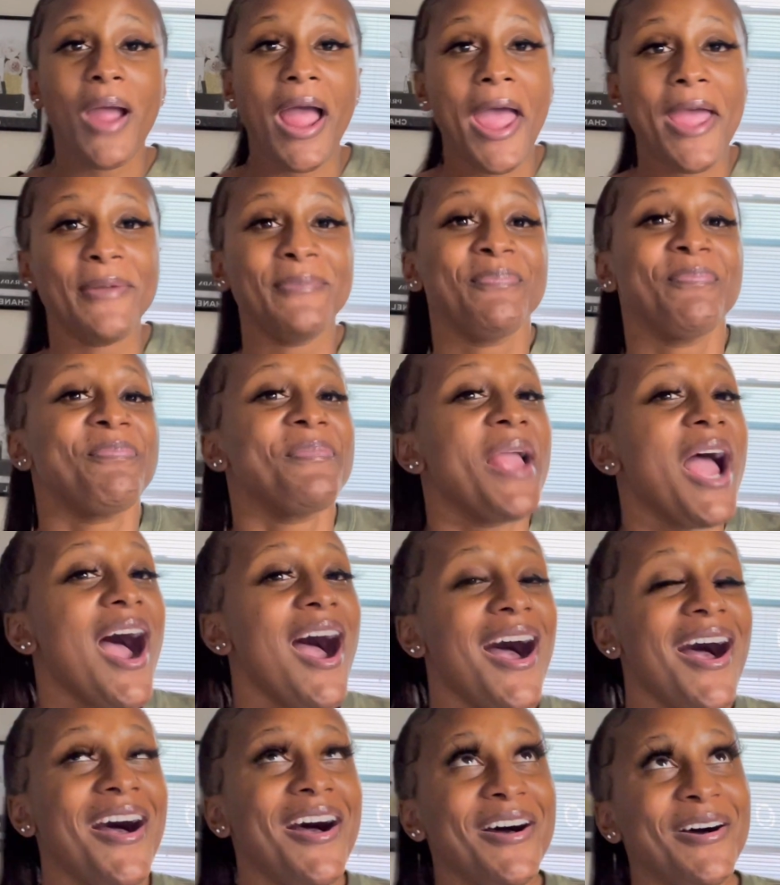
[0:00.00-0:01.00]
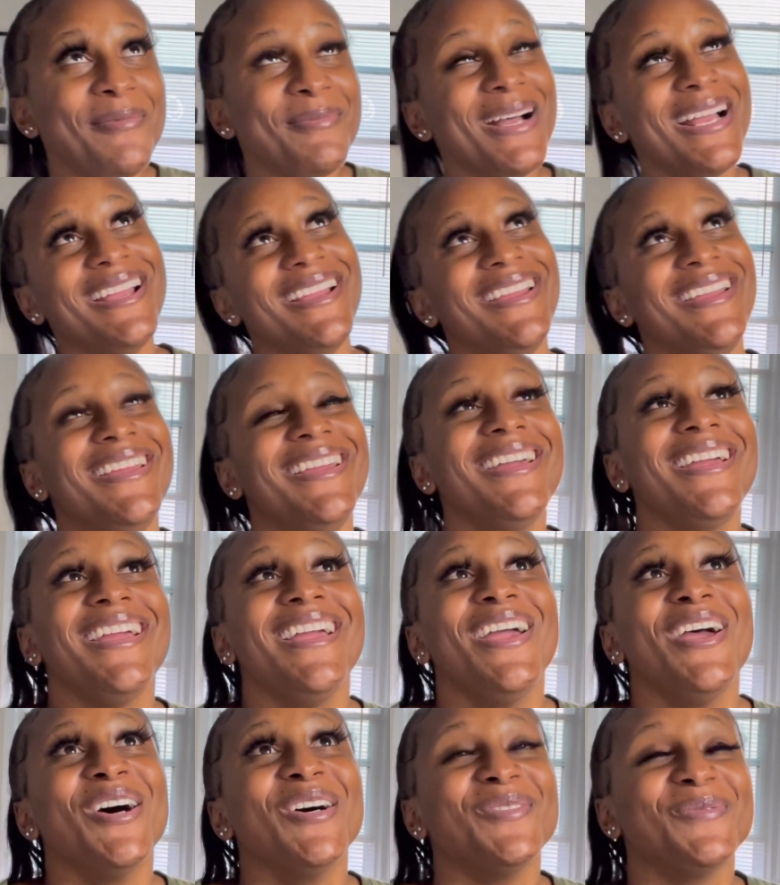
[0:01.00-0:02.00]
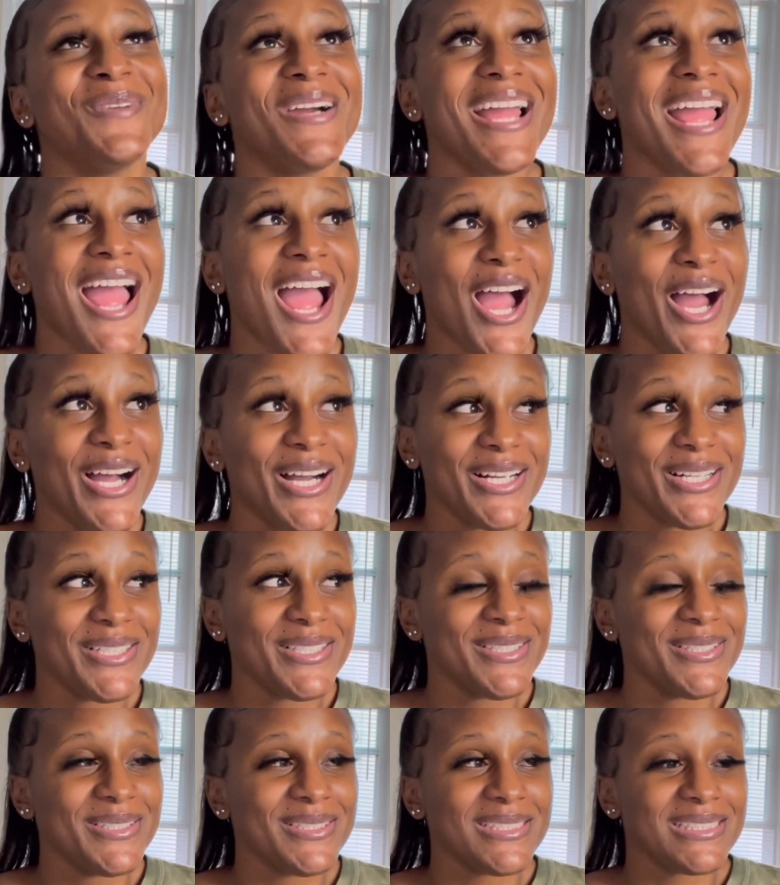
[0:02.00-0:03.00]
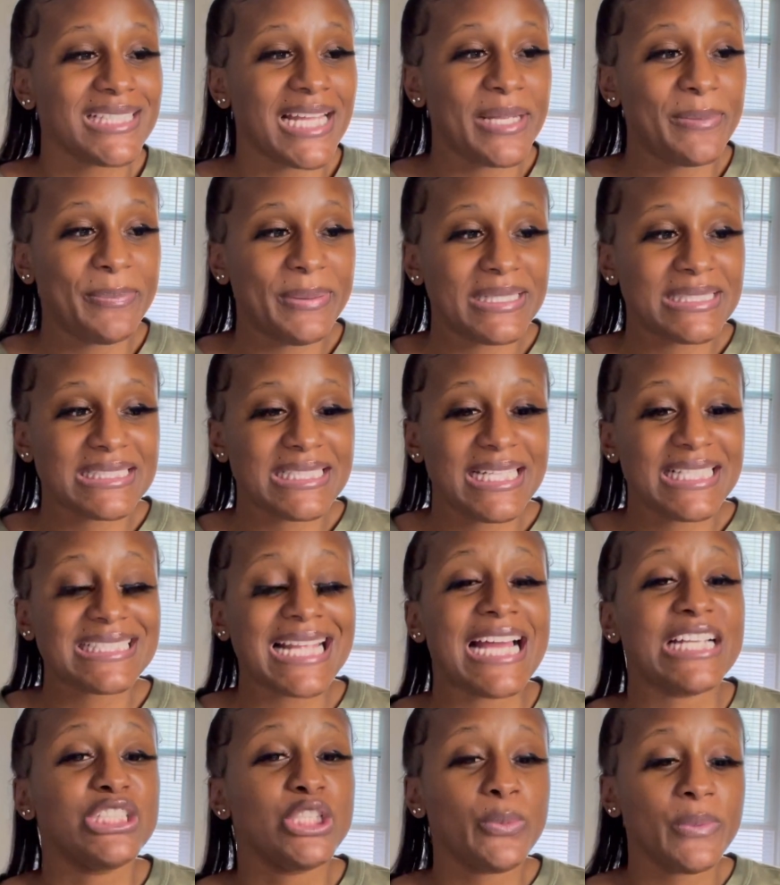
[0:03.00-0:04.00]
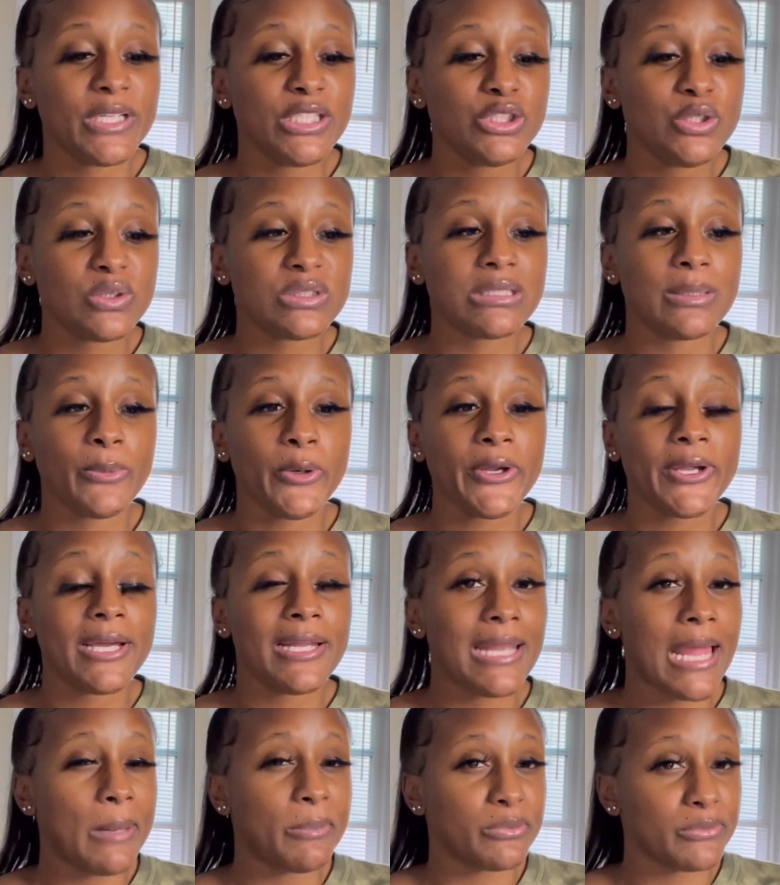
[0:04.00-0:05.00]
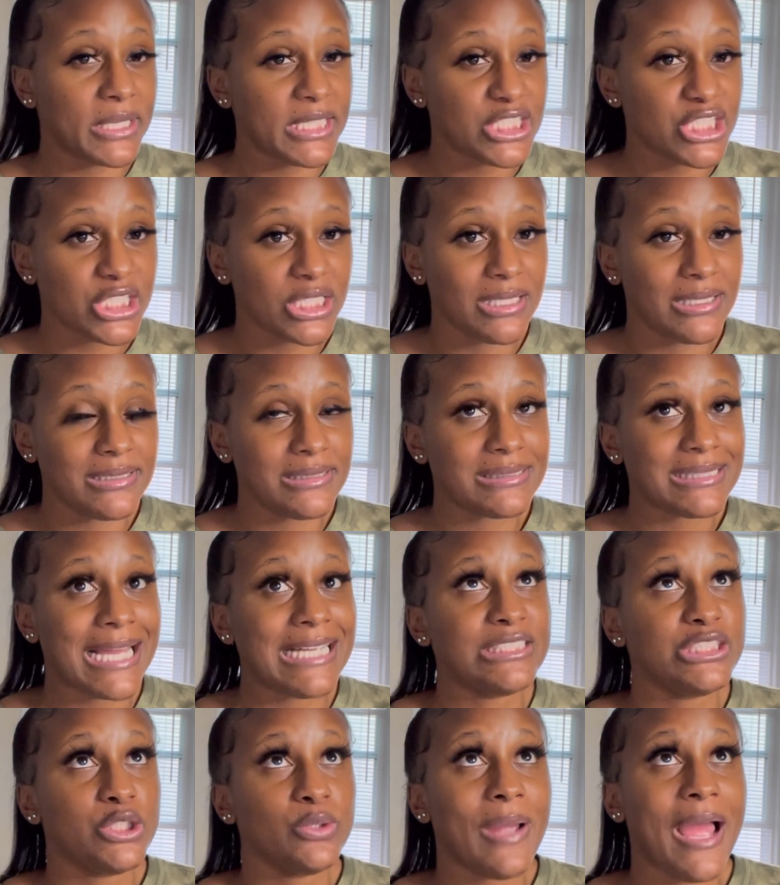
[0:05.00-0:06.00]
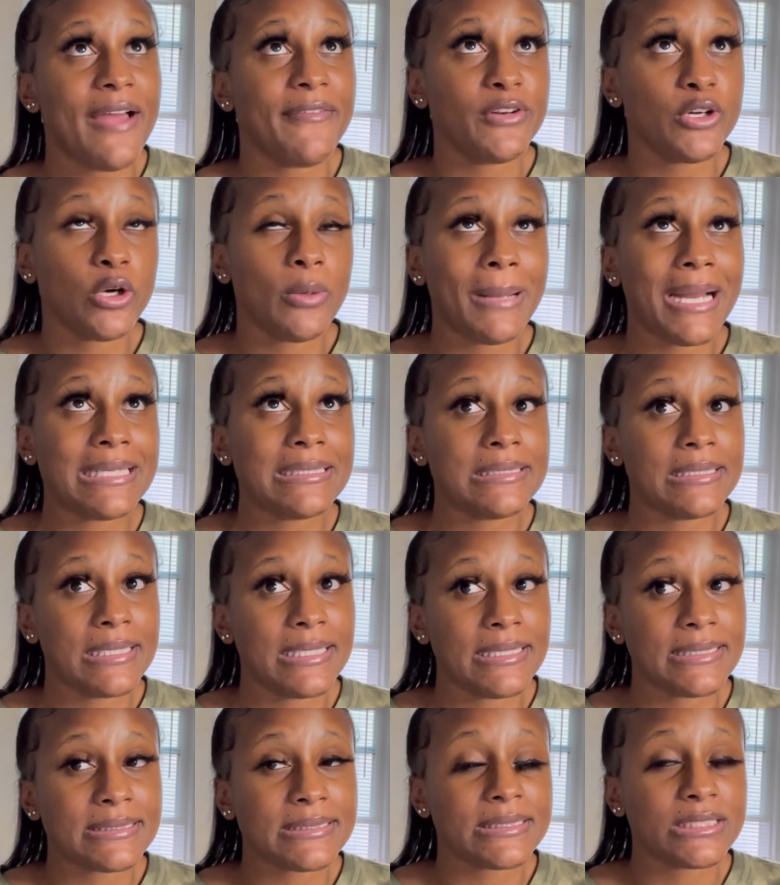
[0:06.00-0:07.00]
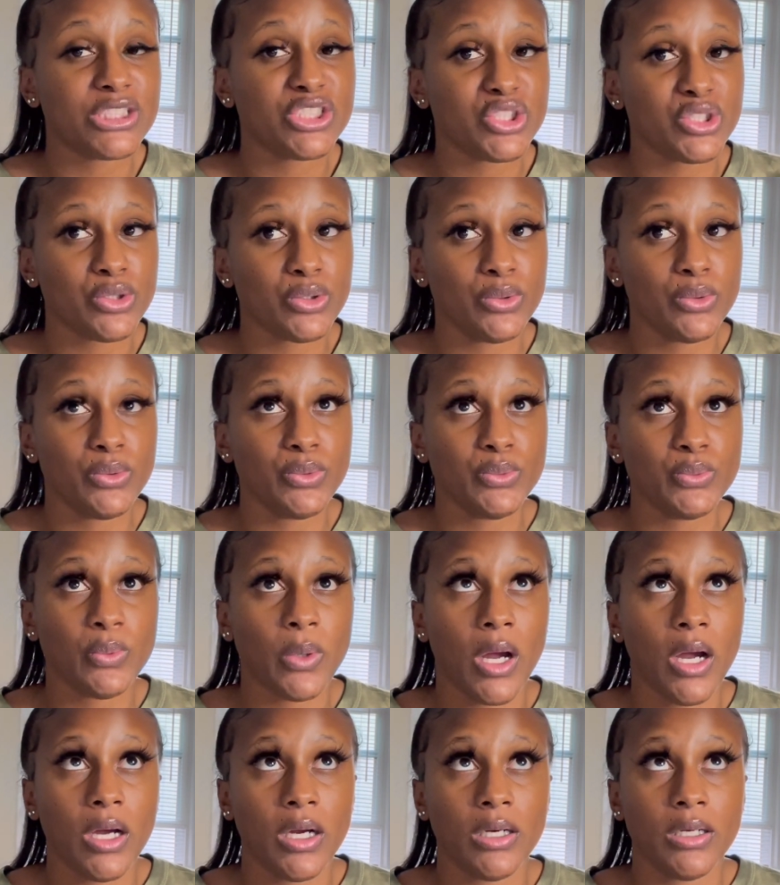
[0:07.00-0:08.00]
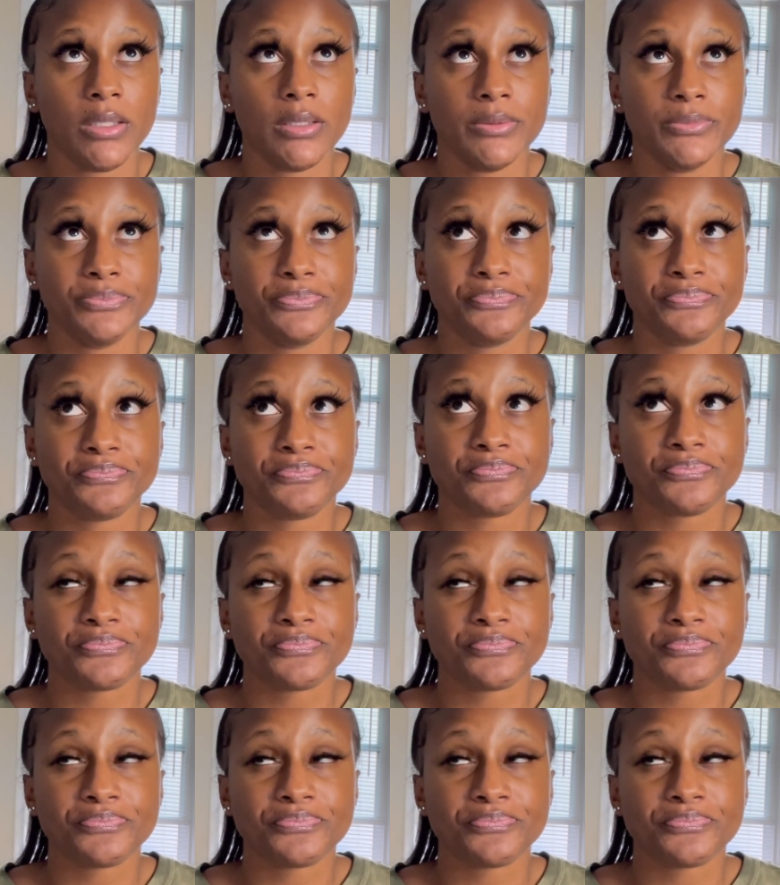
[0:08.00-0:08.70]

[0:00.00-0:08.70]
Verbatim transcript: Okay. Um, what else? Like business. I do want to do some more collaborations. I do have it on my list to um,